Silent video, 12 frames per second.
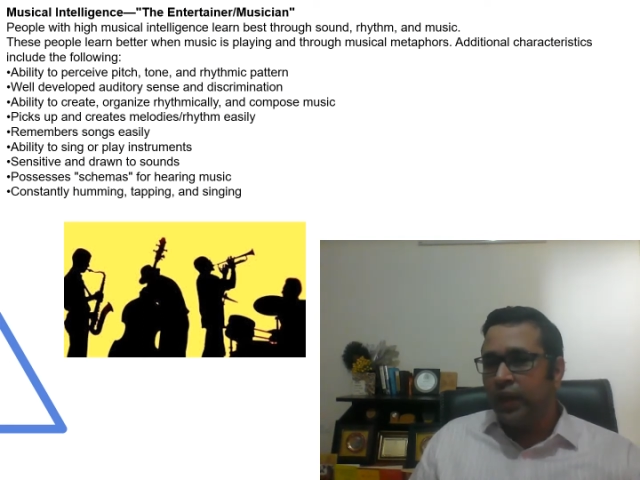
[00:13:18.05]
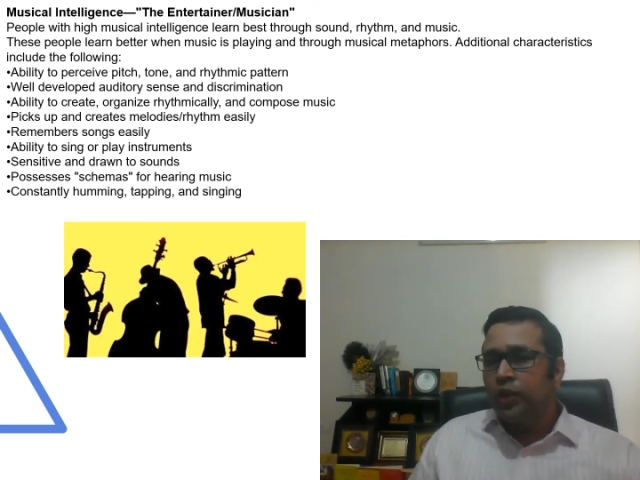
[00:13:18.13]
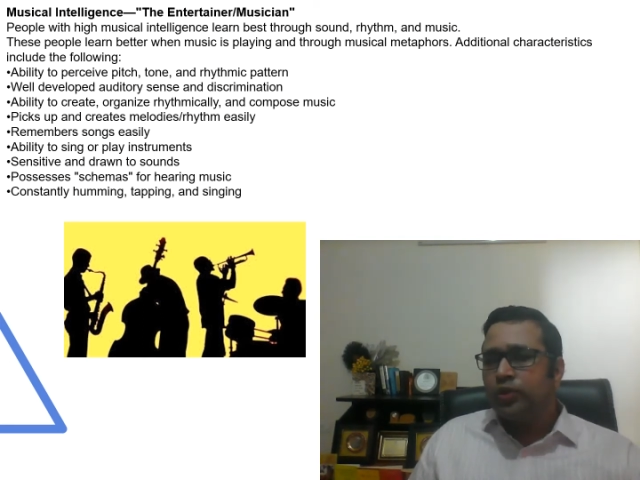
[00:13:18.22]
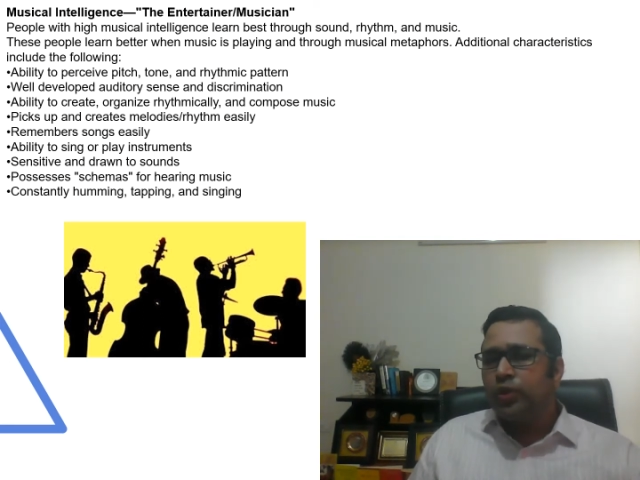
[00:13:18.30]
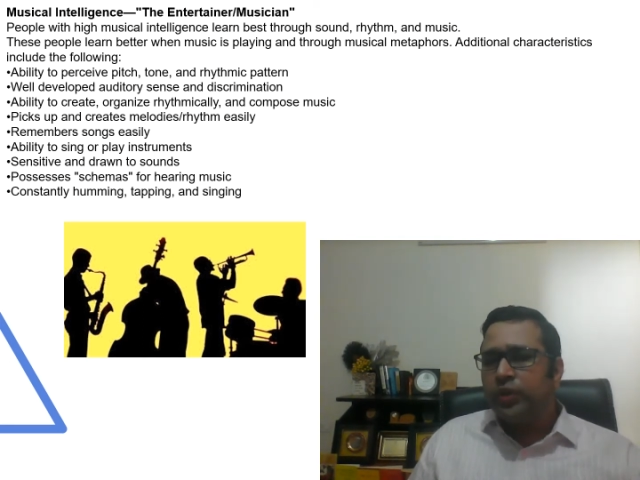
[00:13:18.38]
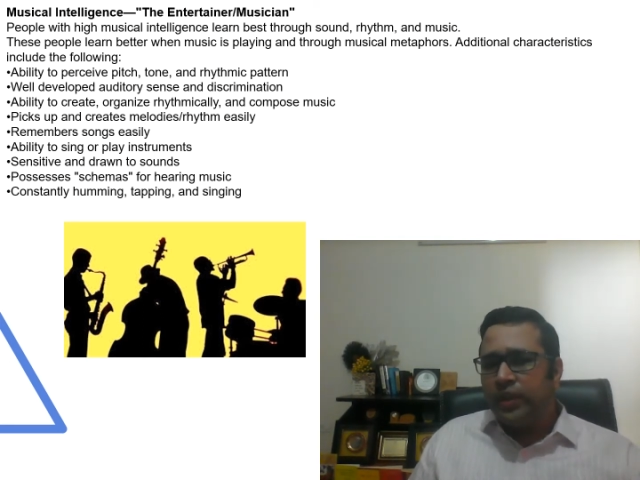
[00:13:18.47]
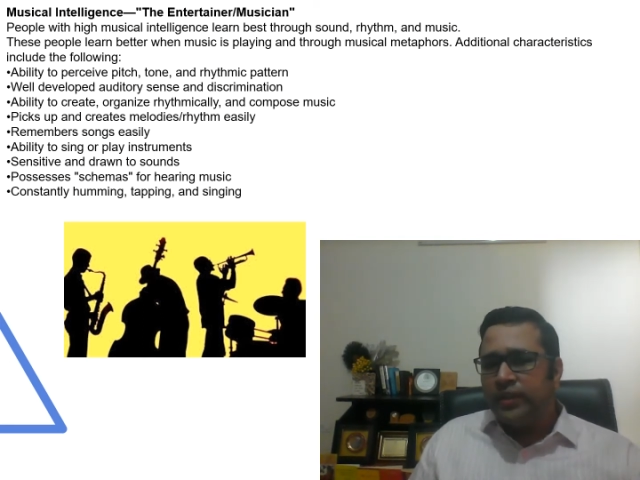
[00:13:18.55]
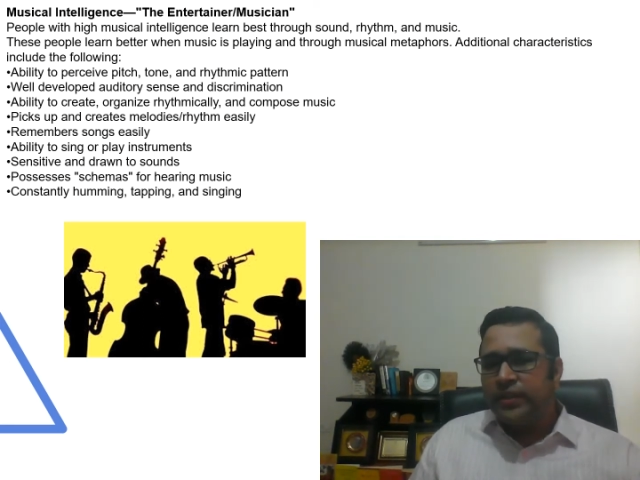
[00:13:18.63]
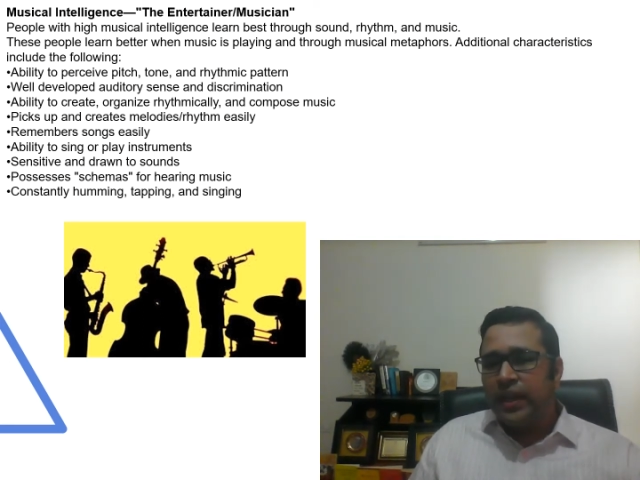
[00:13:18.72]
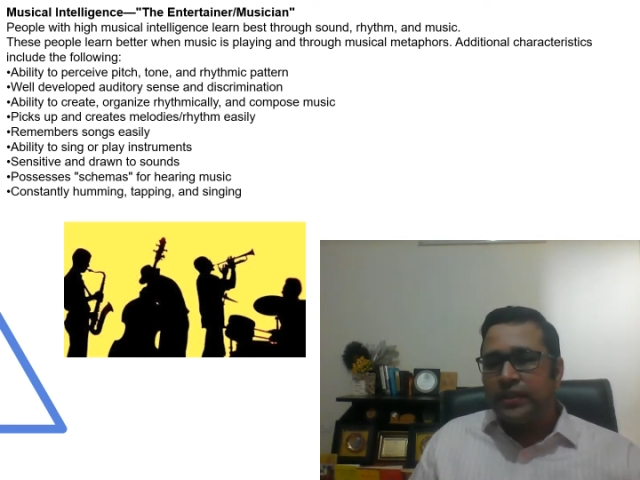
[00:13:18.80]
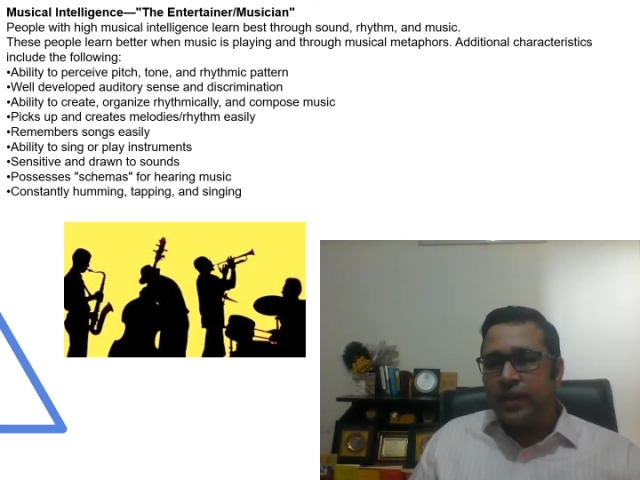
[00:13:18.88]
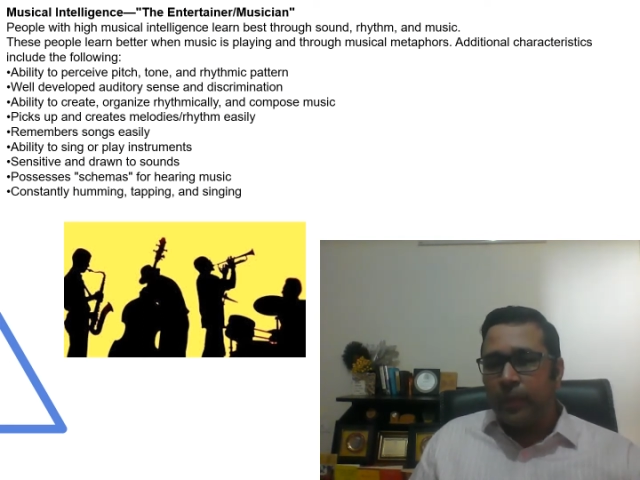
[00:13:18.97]
So these
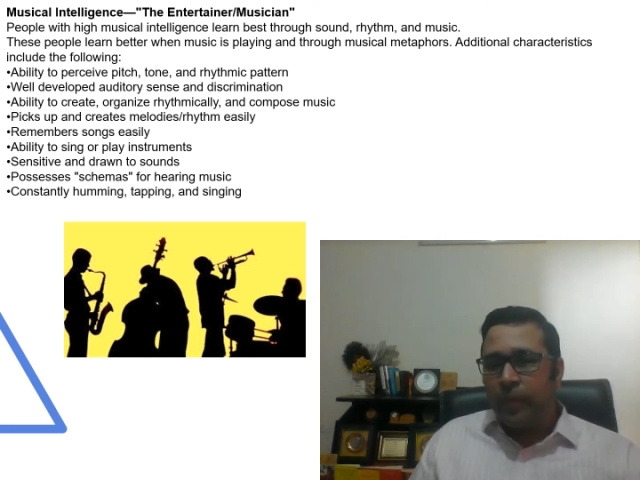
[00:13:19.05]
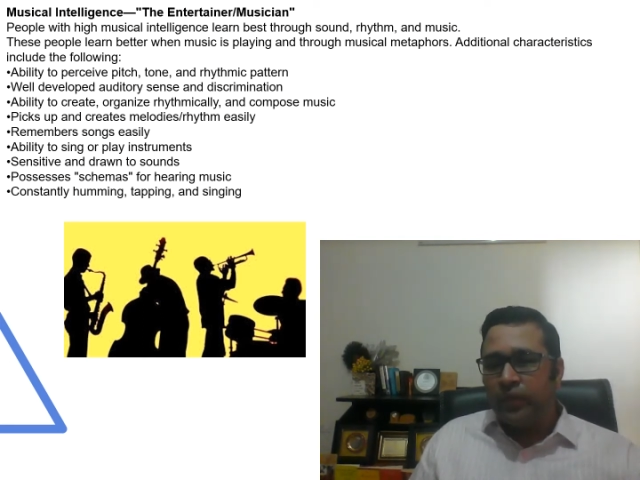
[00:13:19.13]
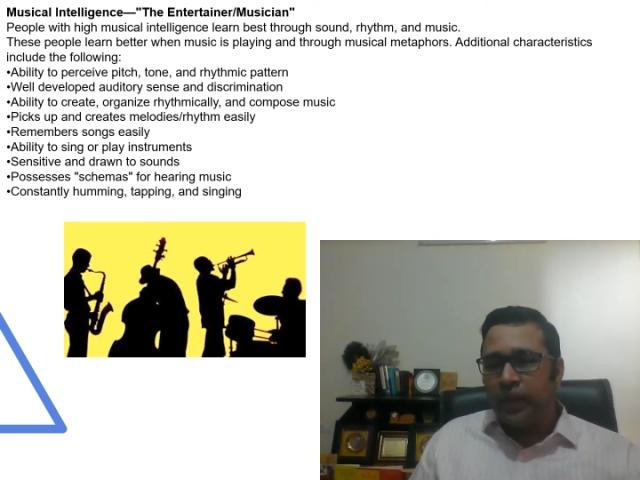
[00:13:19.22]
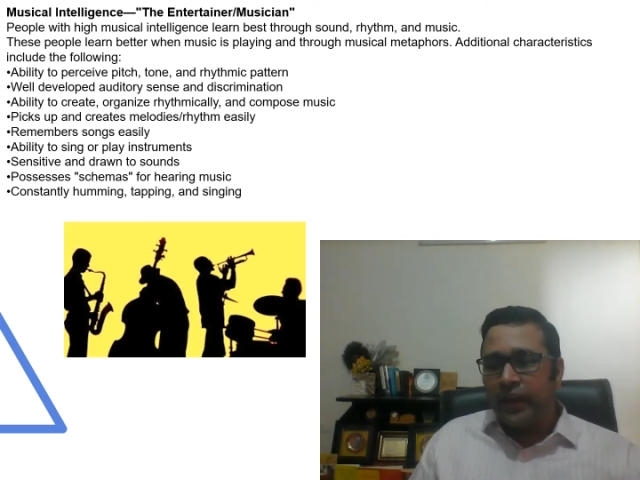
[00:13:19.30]
are some of the